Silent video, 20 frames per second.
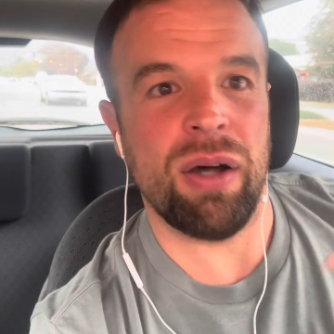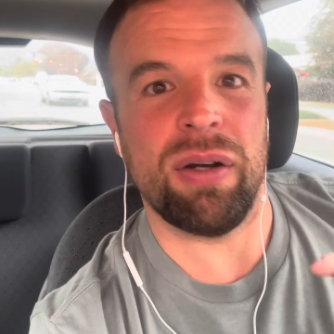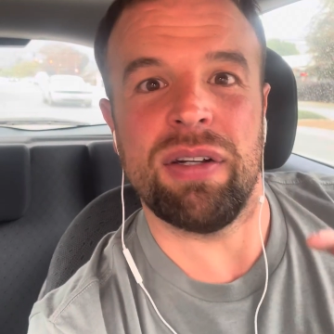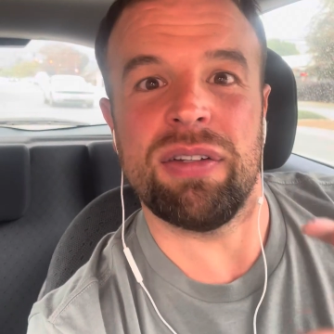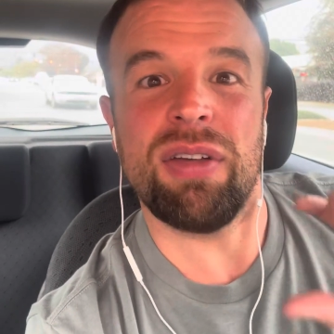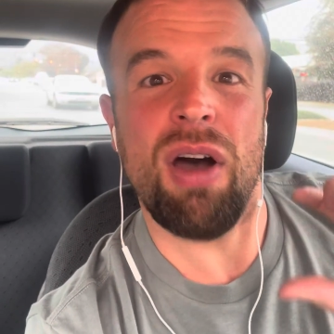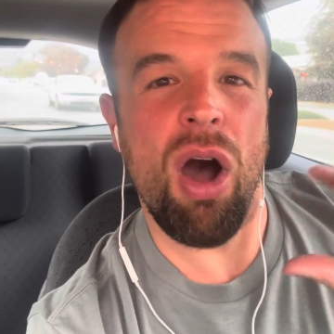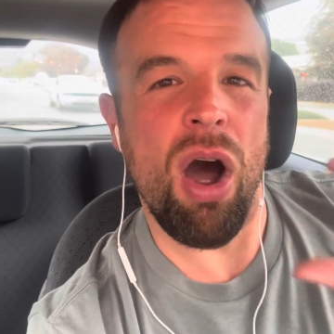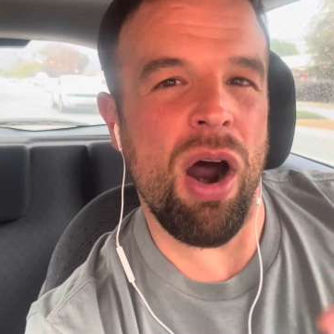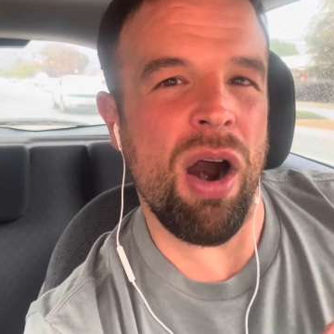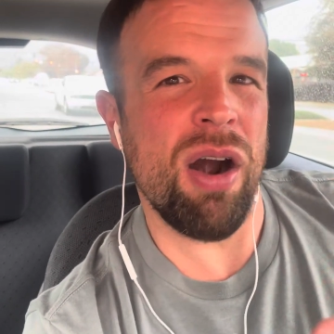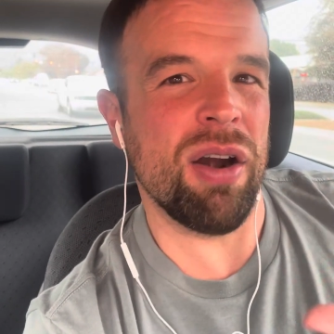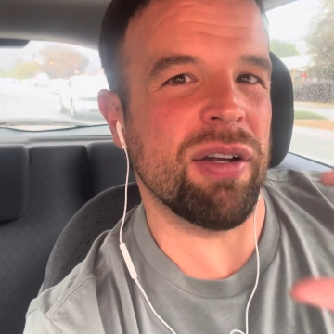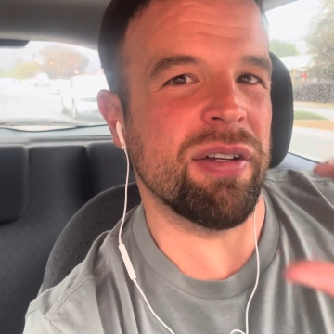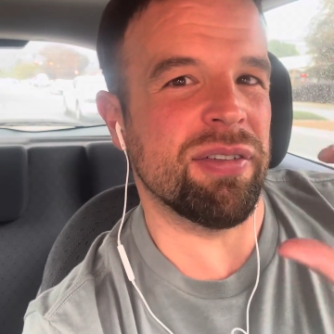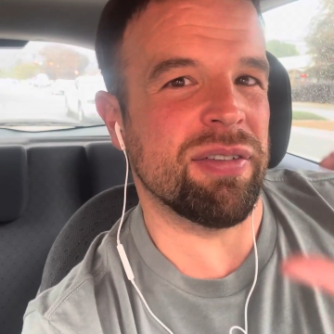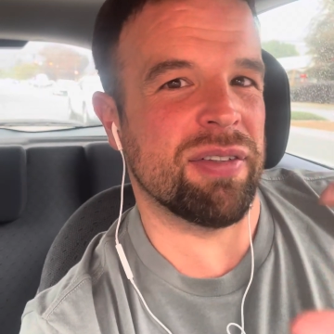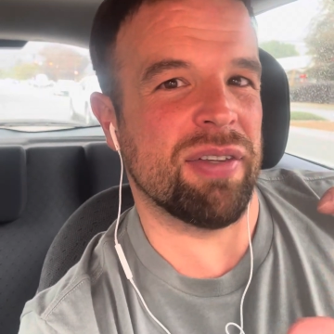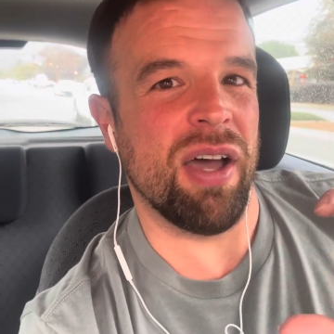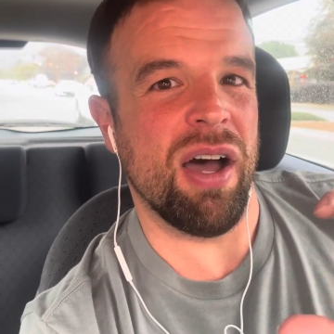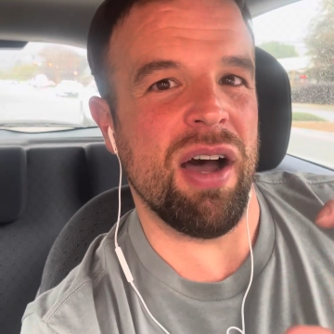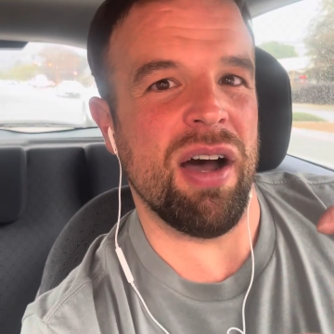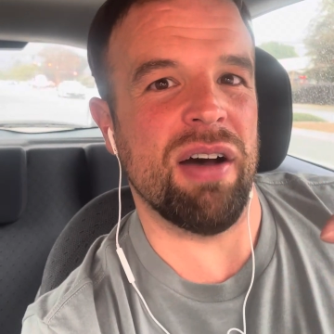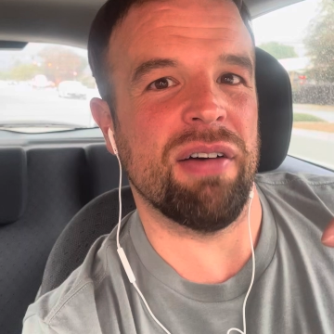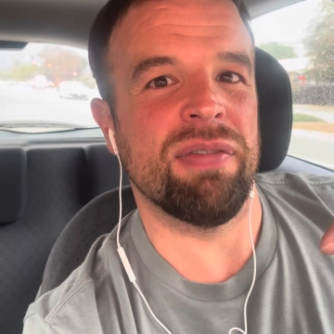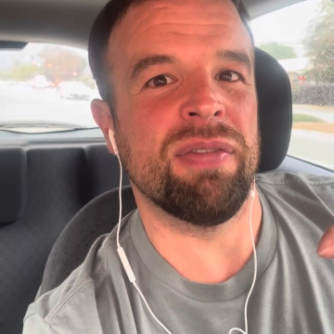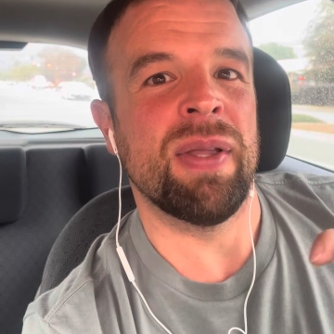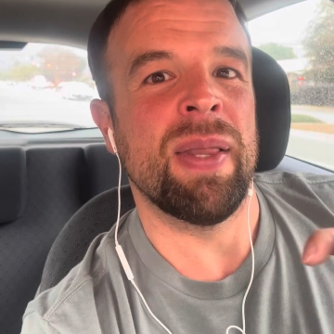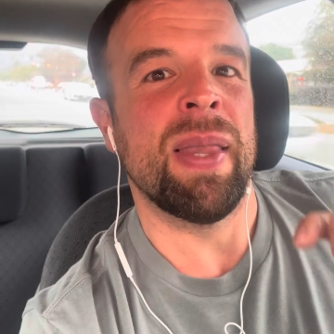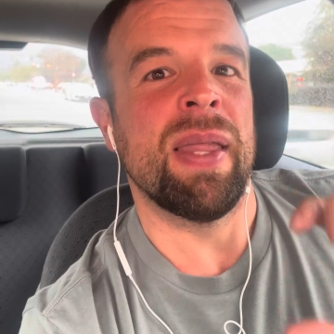It's hard, it's tough,
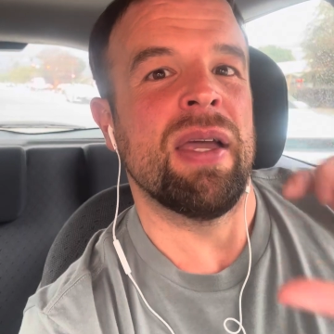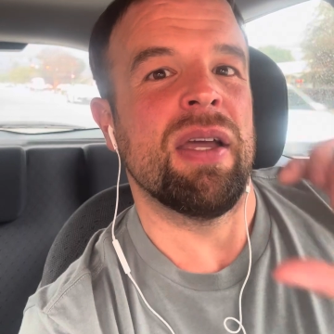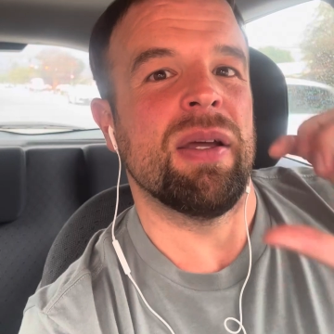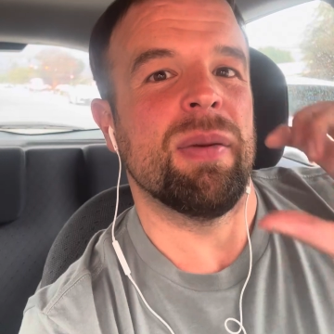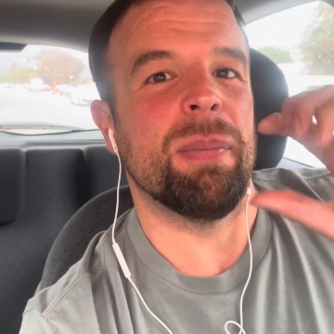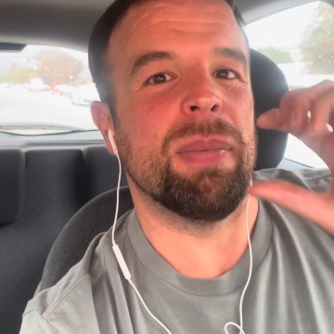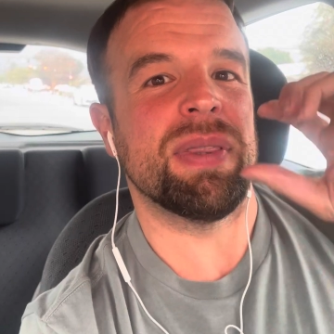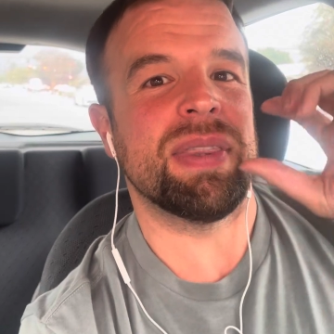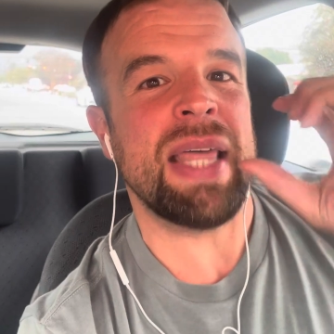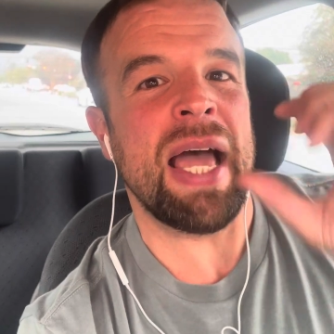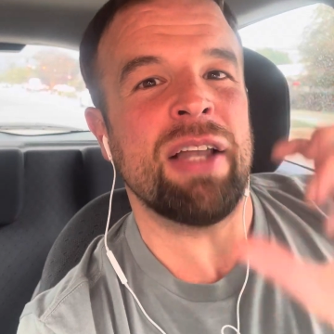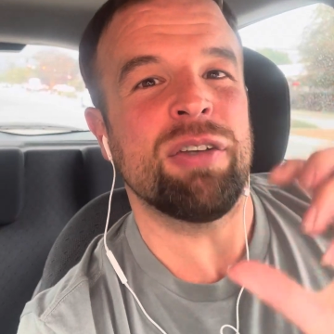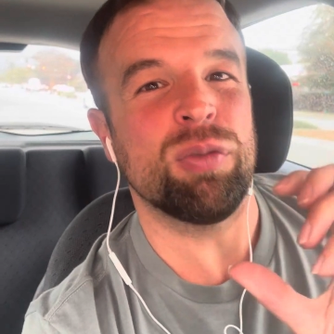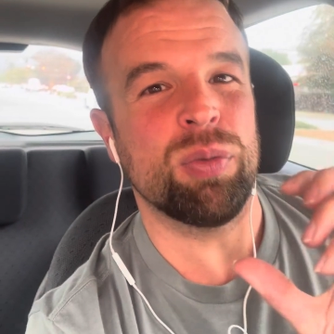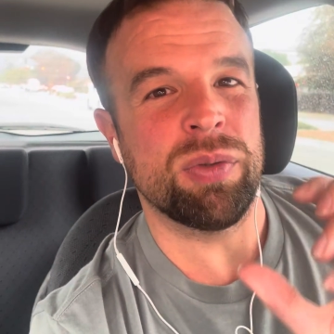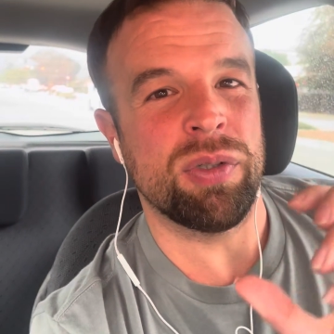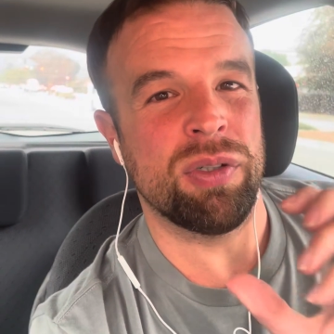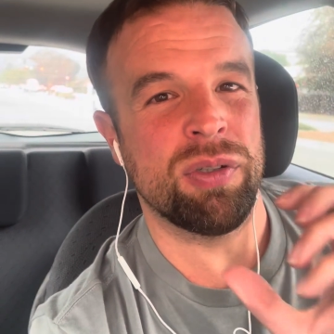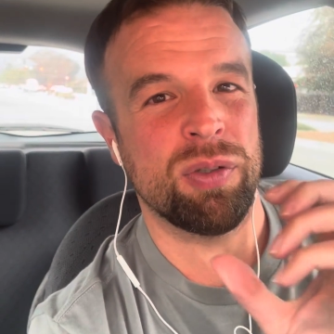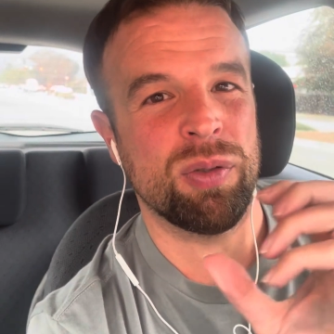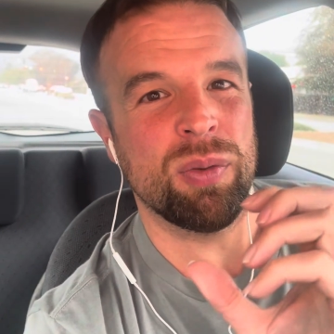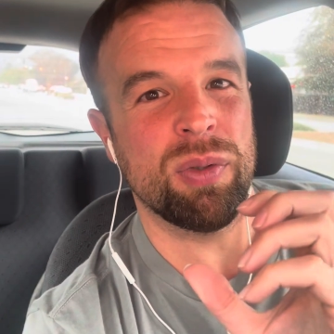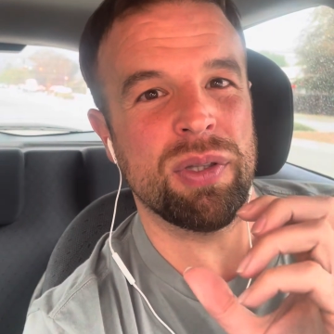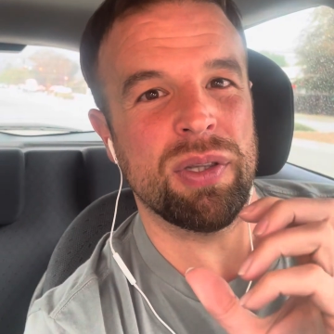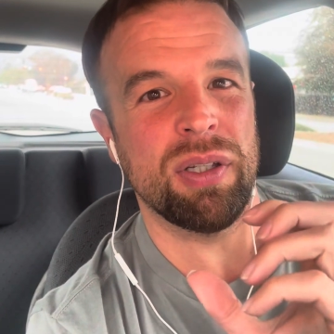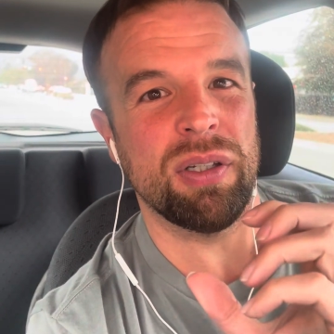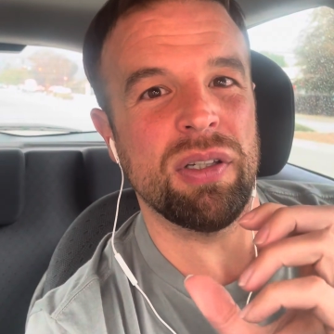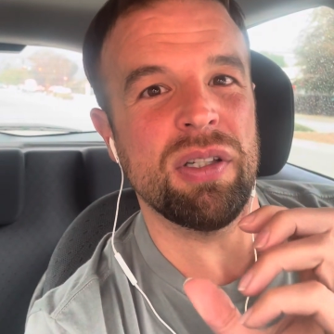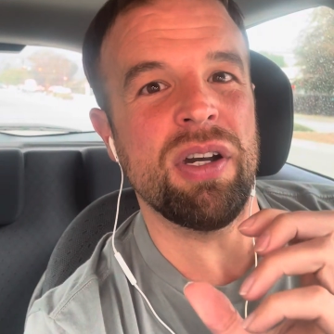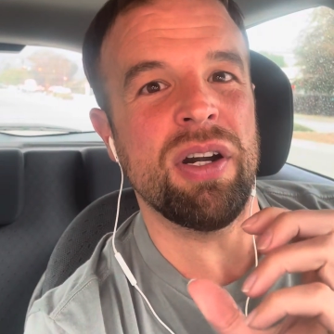but that's when you're doing
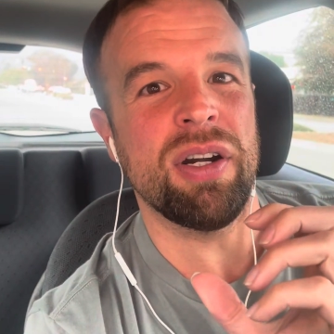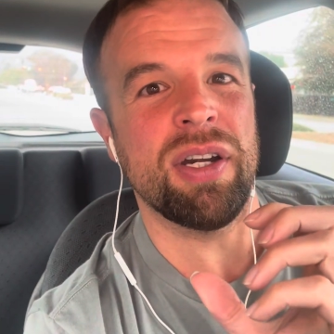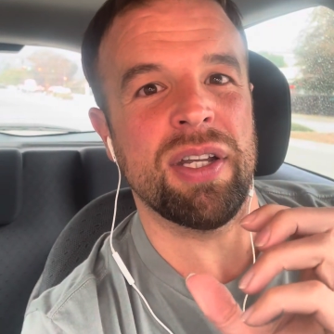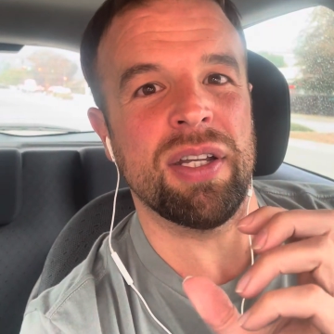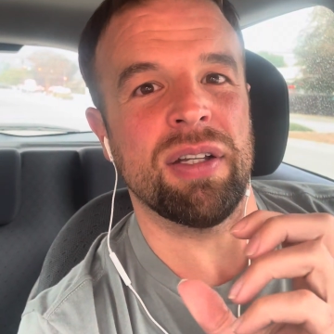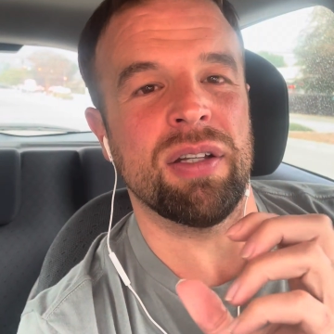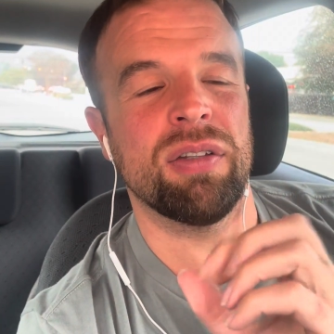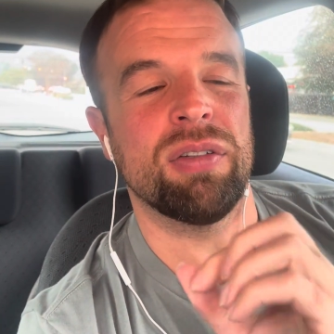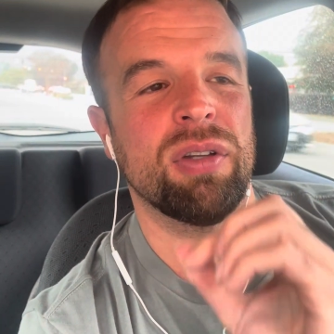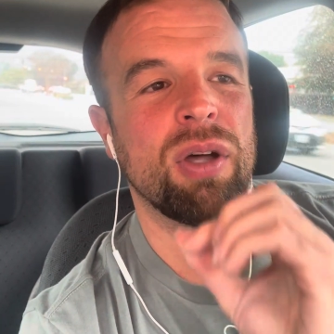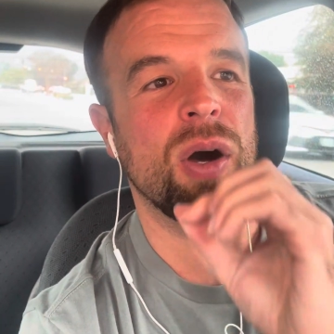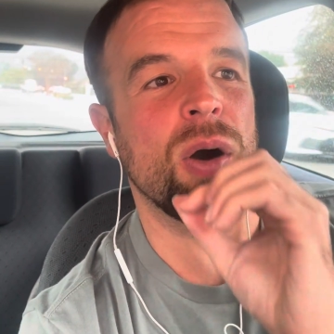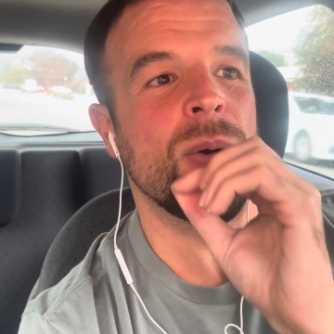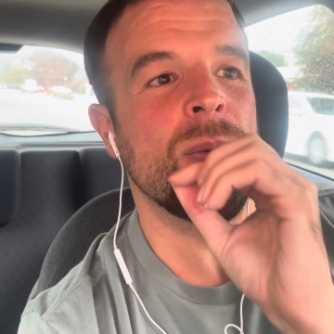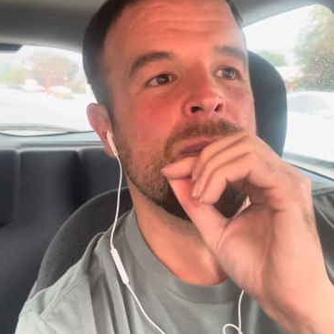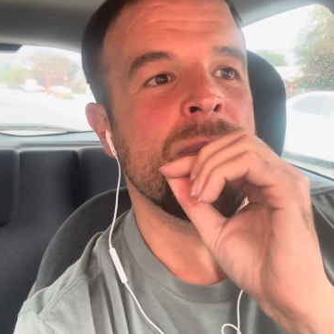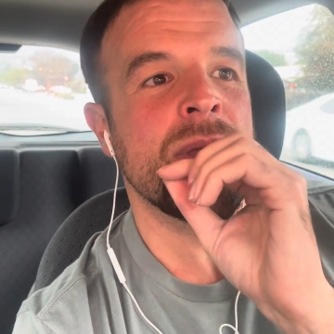the learning. So